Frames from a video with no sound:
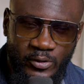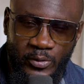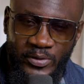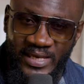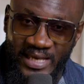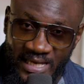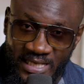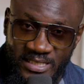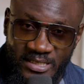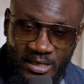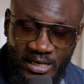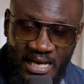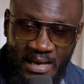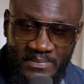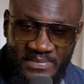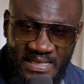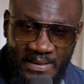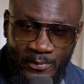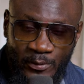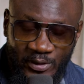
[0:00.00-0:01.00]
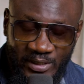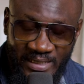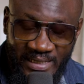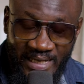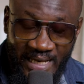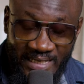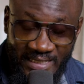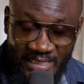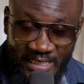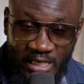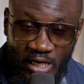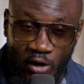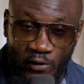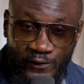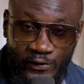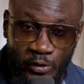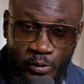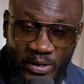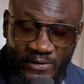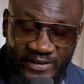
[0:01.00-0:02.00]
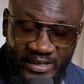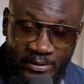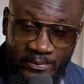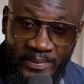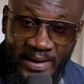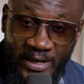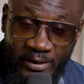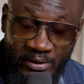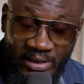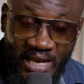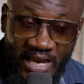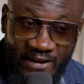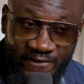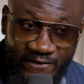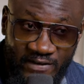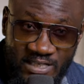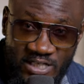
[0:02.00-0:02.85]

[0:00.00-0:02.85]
creator comes up with an idea of you having a better life,